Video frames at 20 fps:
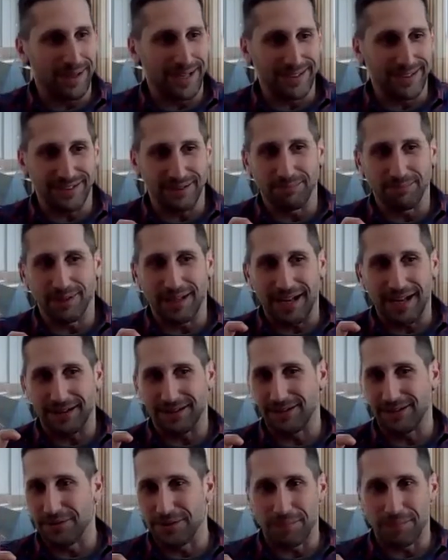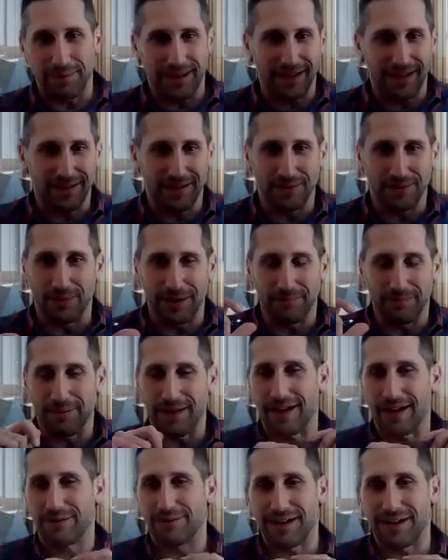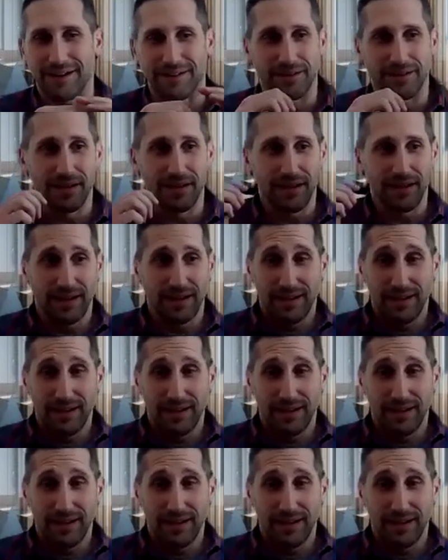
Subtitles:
basic black yoga pant on white background.